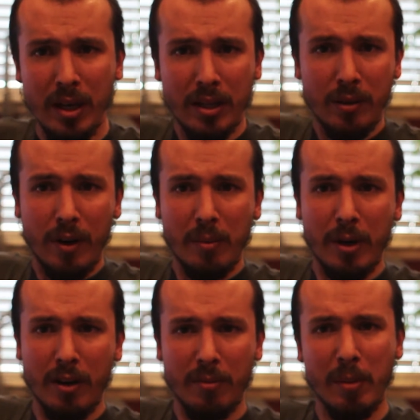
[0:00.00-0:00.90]
the right
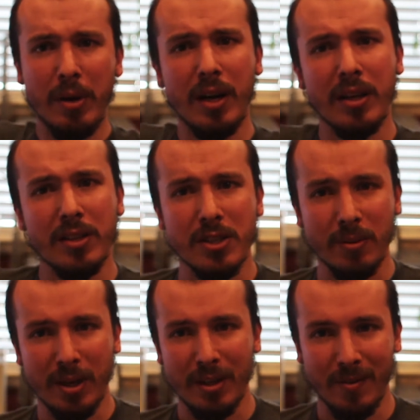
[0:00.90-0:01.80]
part of my body and so
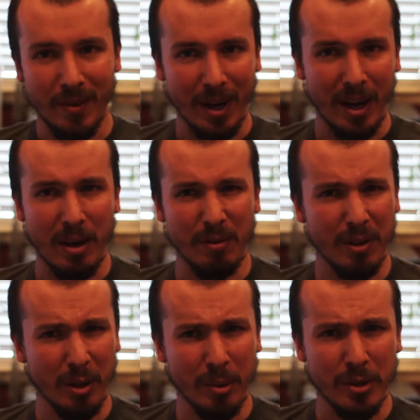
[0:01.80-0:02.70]
on. Right now I feel
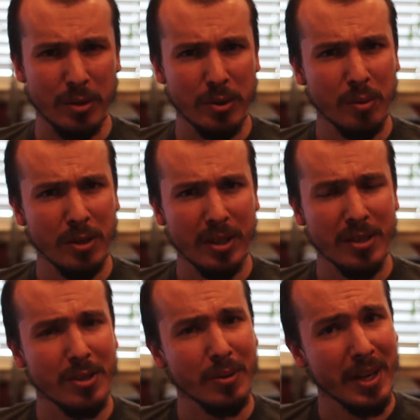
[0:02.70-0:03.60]
a little bit too zoomed in,
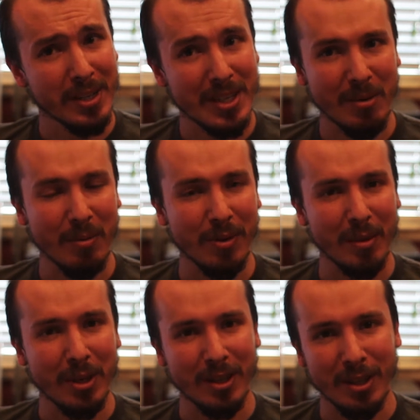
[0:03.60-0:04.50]
so next time hopefully
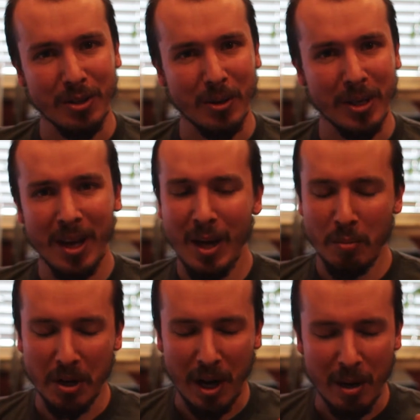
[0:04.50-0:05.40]
I'm not going to do it,
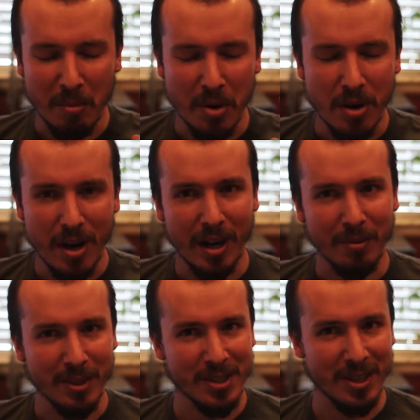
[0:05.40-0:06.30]
but I'm not
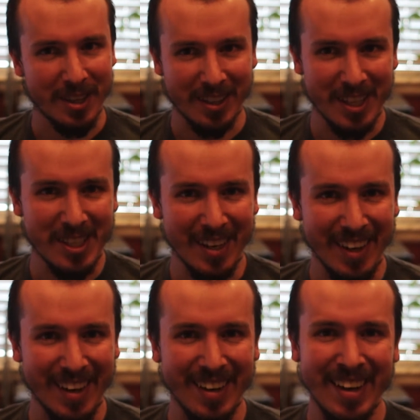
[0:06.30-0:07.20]
restarting this
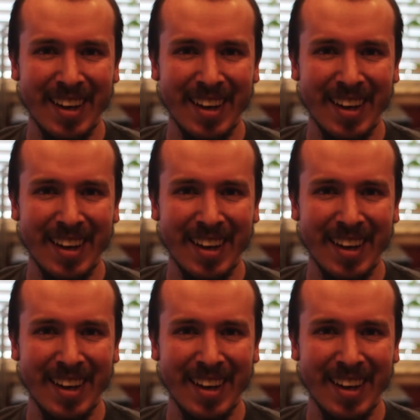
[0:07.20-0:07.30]
again.